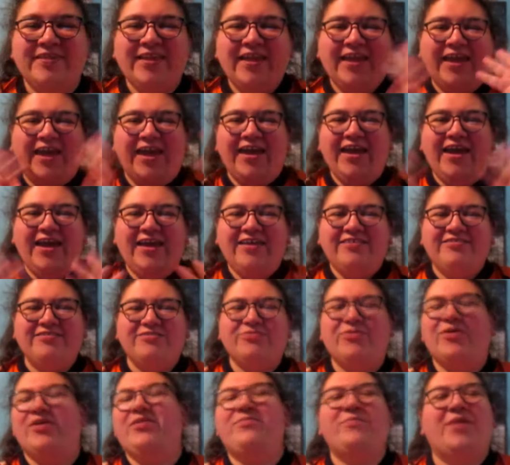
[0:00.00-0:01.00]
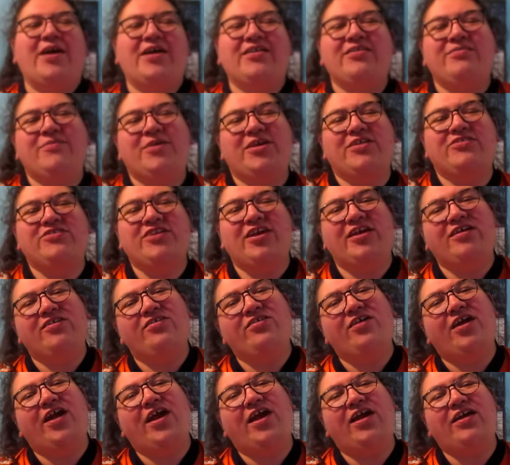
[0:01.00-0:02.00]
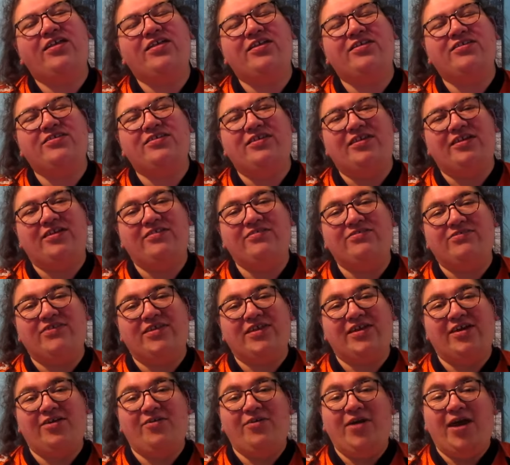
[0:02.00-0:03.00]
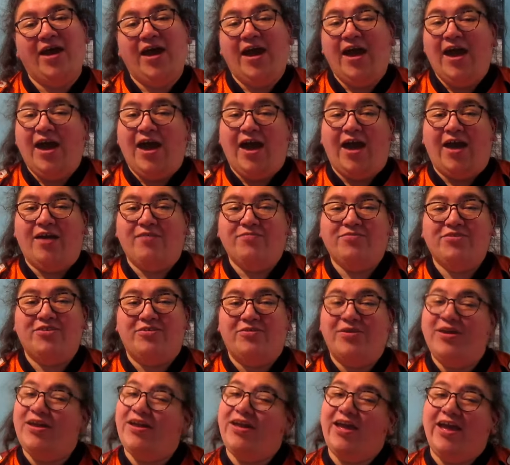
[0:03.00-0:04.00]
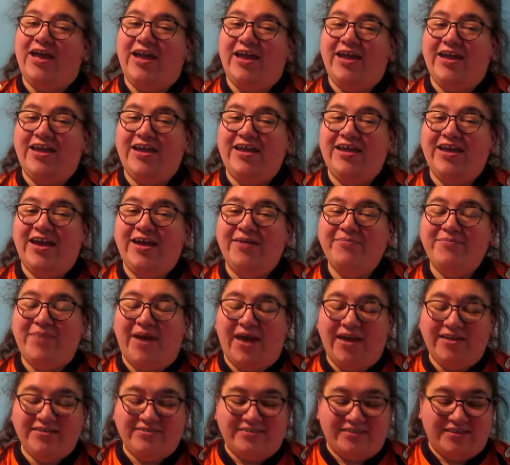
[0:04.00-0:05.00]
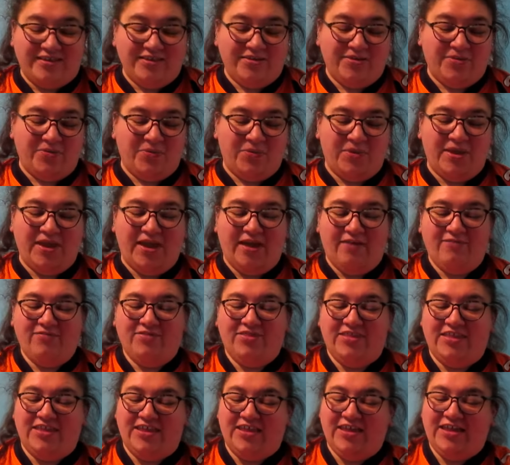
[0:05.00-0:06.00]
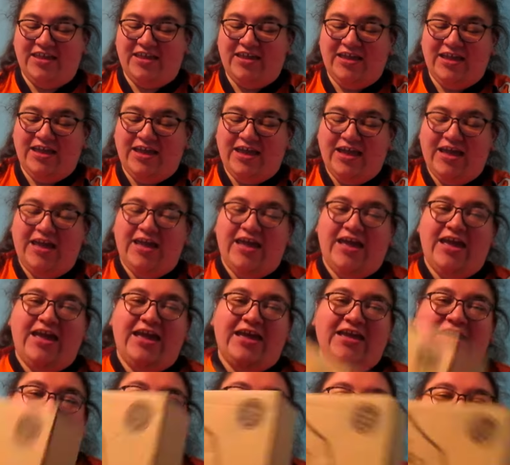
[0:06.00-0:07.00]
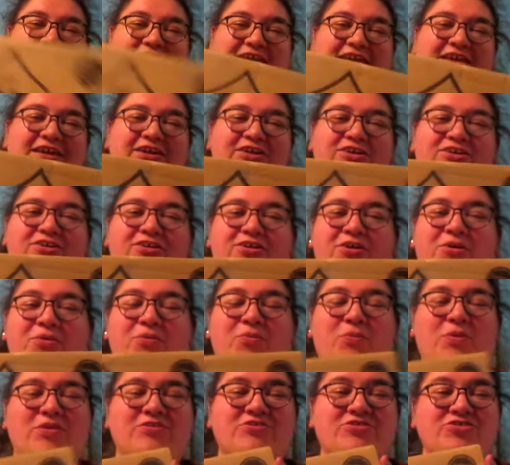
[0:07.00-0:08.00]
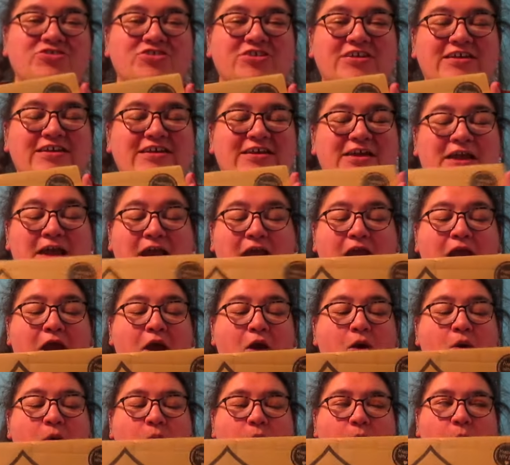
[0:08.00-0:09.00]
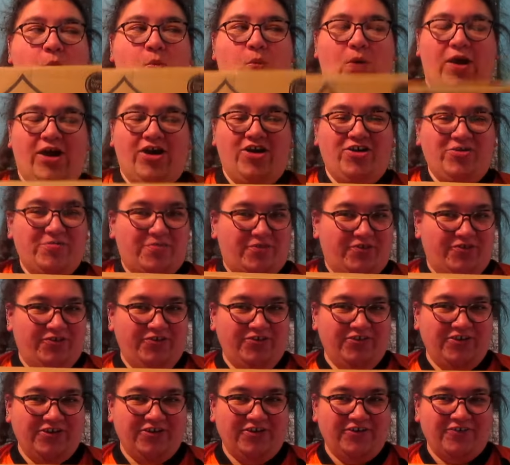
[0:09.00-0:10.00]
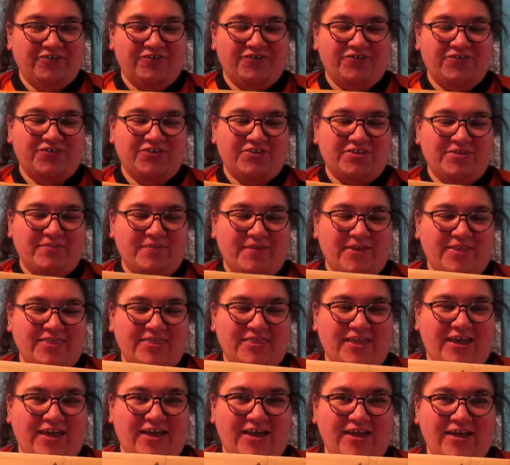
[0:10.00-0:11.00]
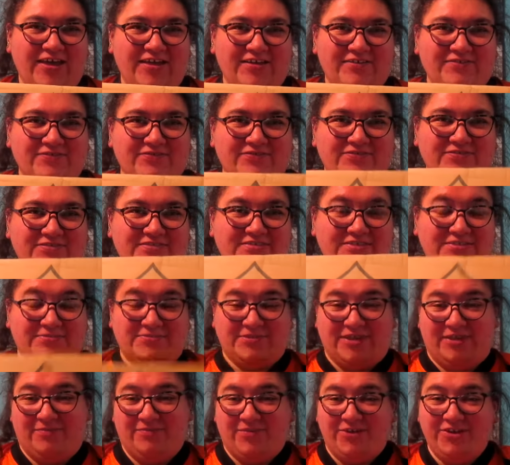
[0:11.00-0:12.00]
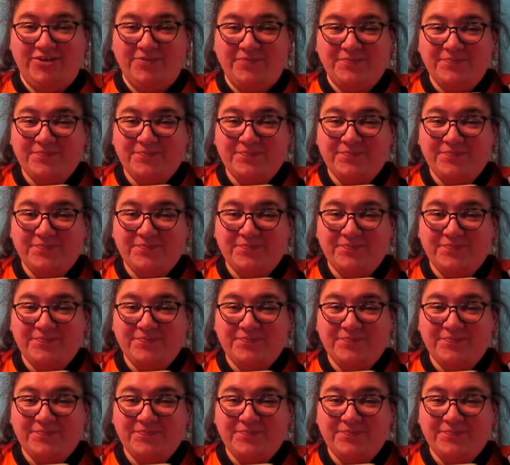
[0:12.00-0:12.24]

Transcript: Hey guys, welcome back to my channel, and in today's video I'm doing a unboxing. We have the Geek Gear Wizardry Wearable for the month of September.